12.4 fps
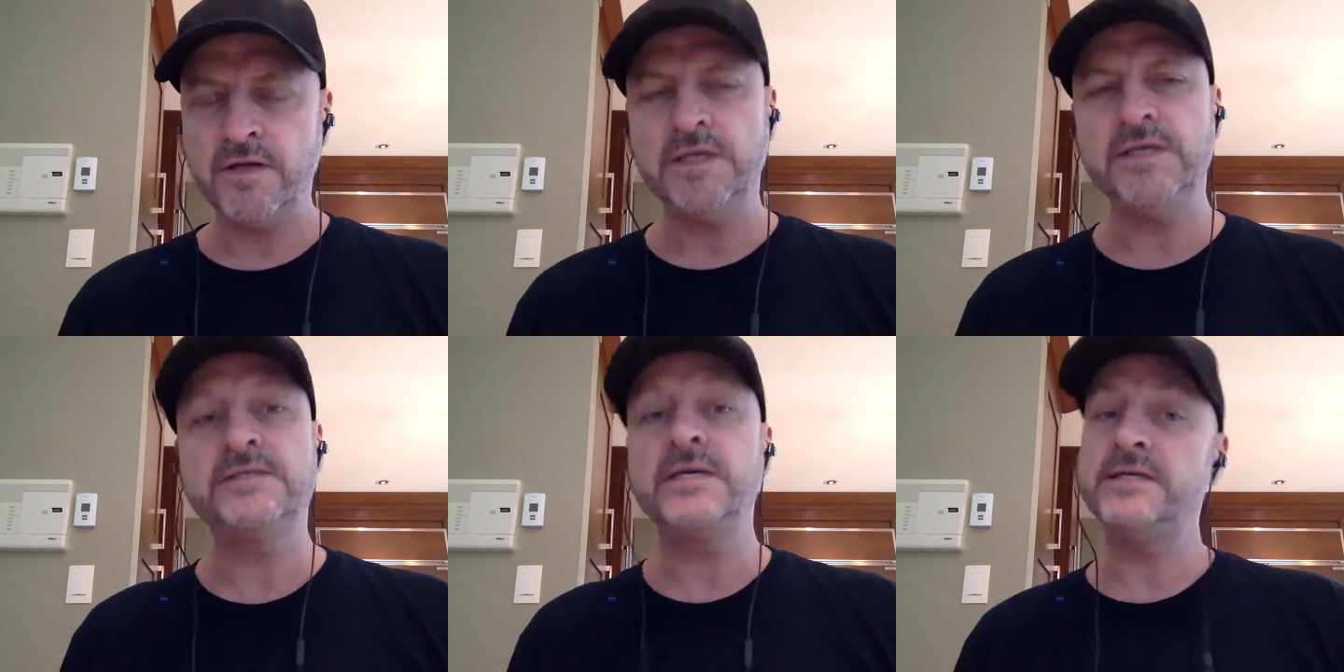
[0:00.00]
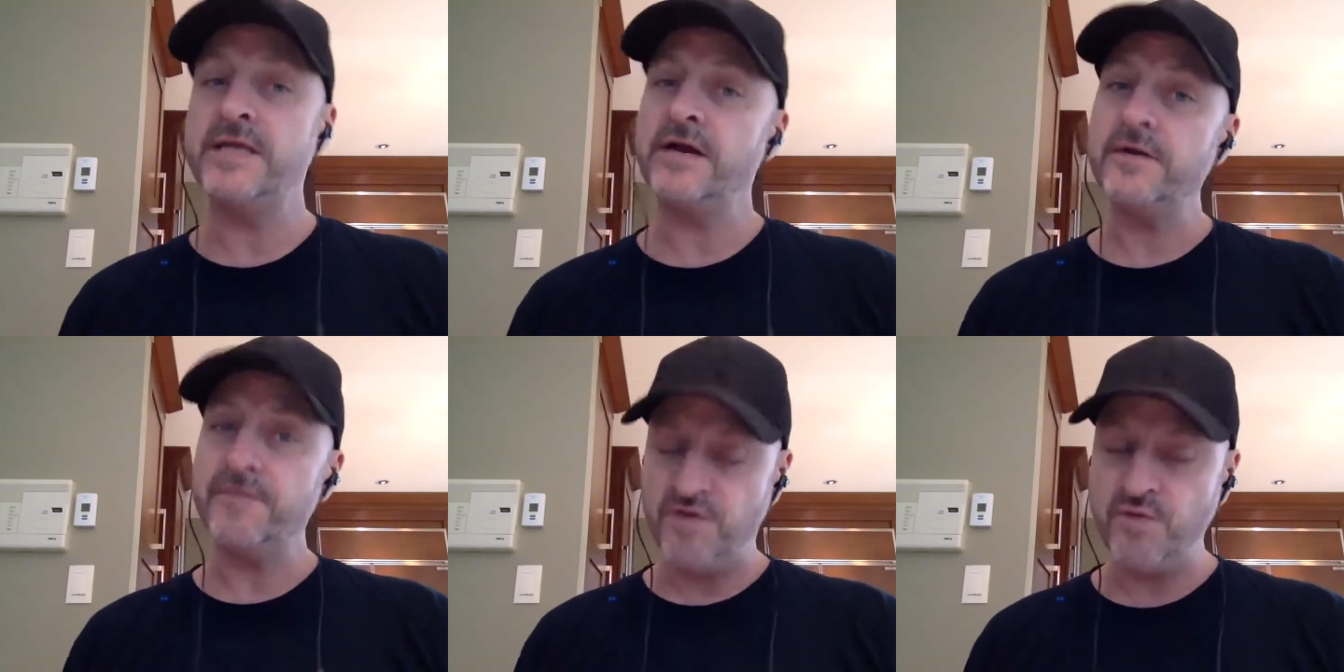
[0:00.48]
He said,
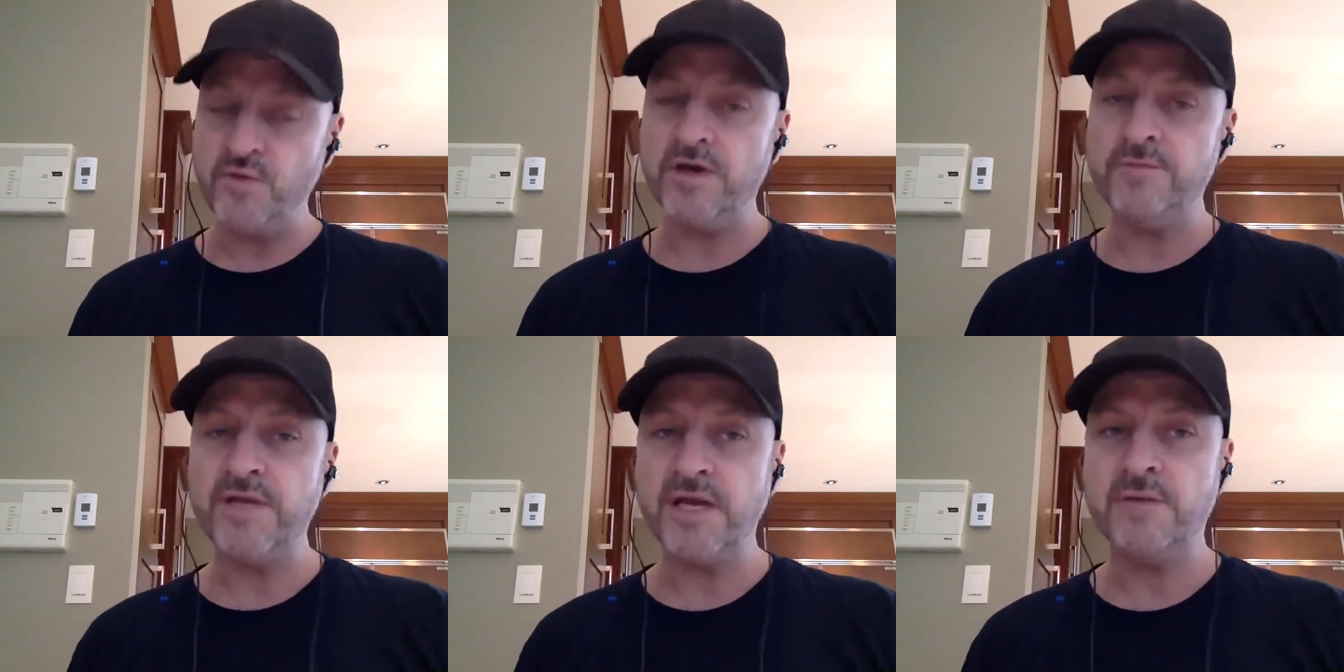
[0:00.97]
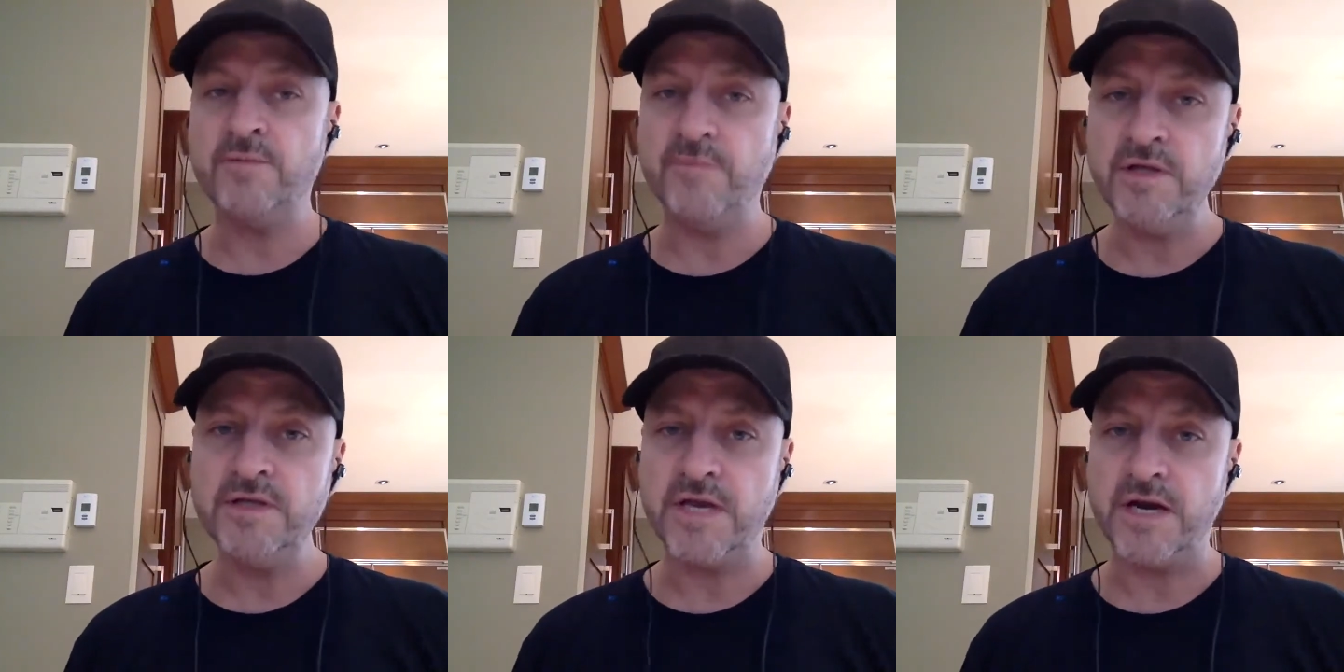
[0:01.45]
Darren, if you want to become a
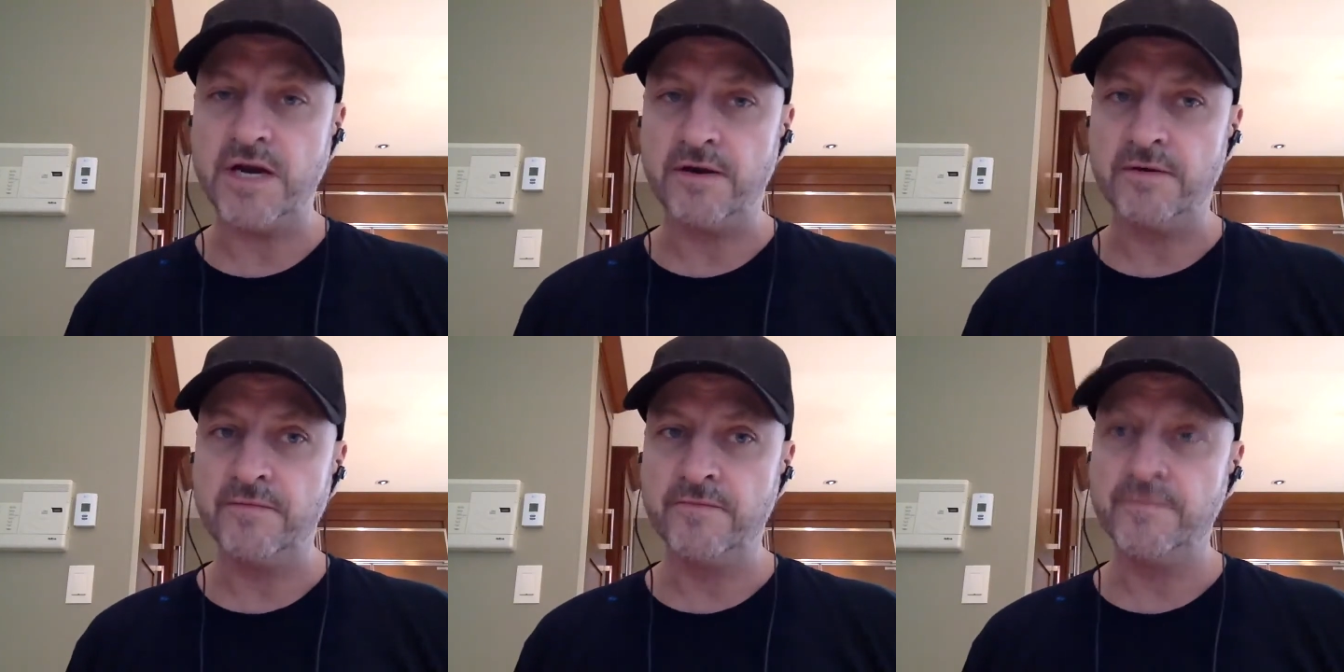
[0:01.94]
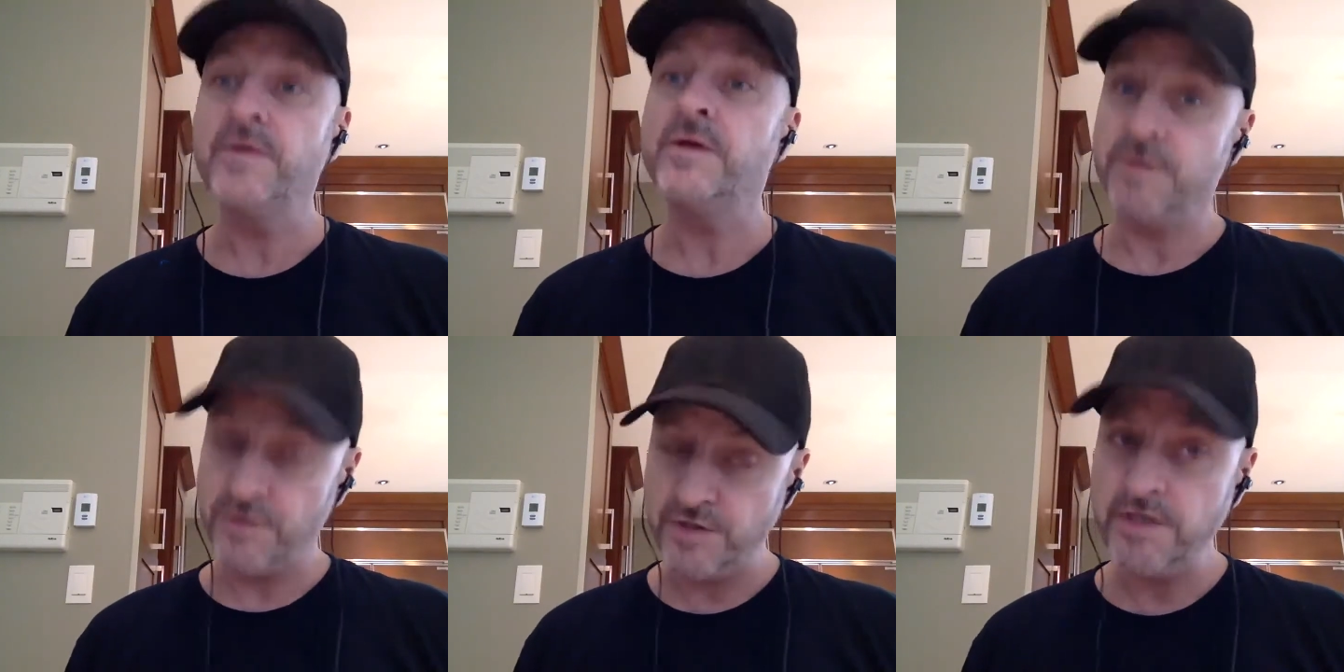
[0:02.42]
millionaire,
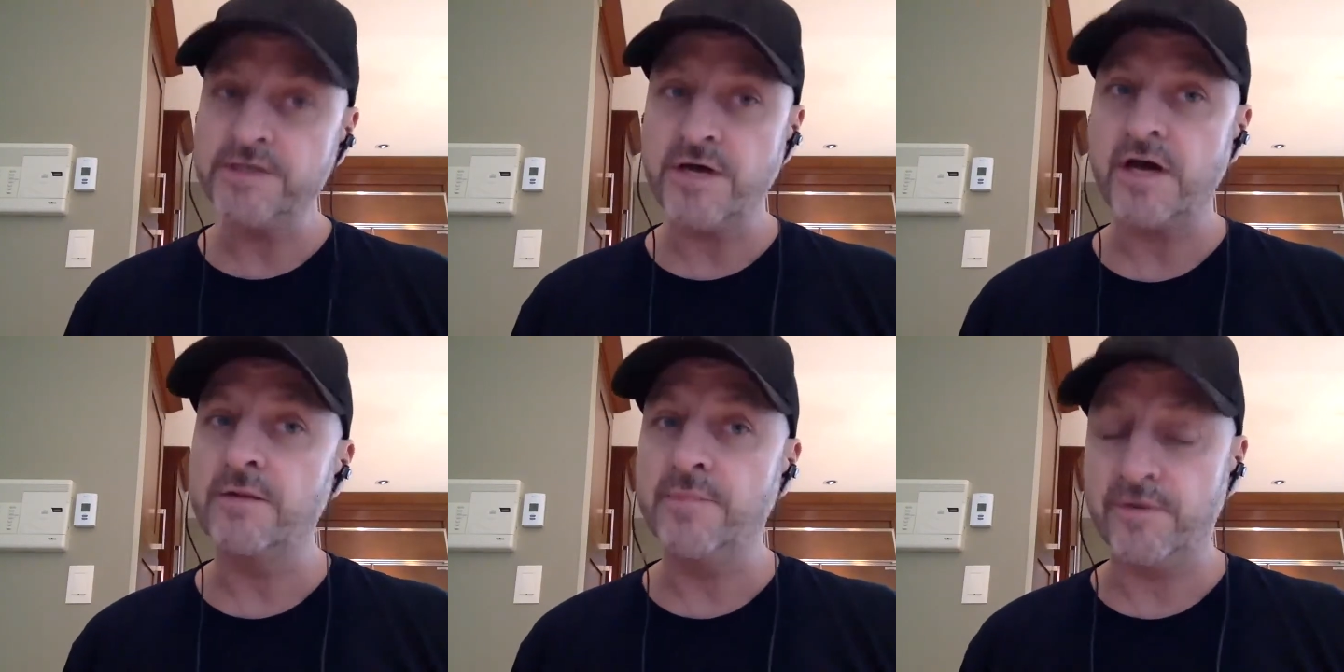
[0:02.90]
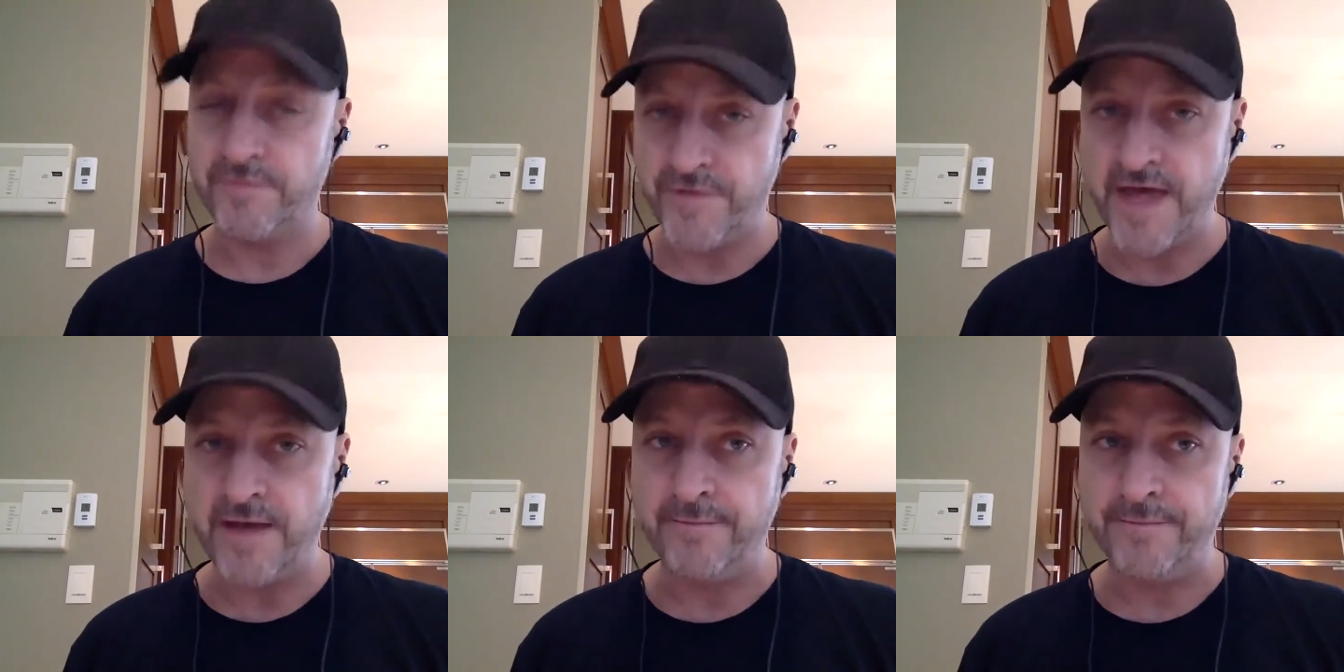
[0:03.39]
you're going to talk about
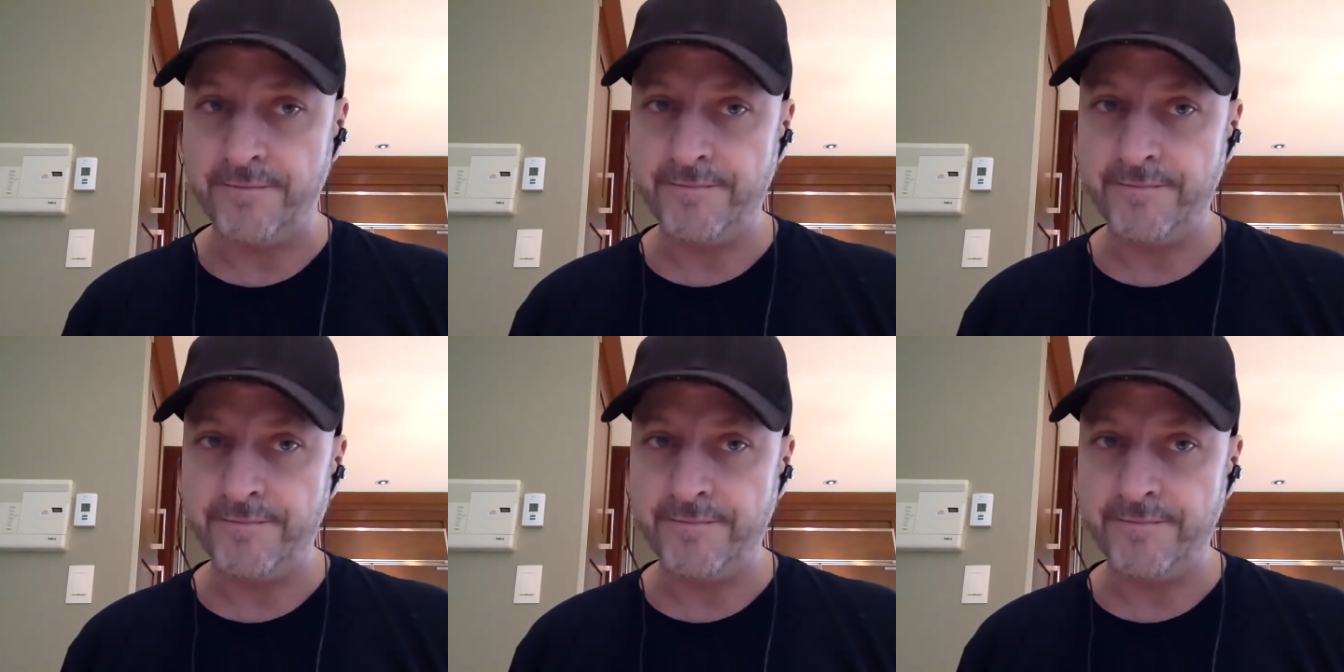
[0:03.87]
them.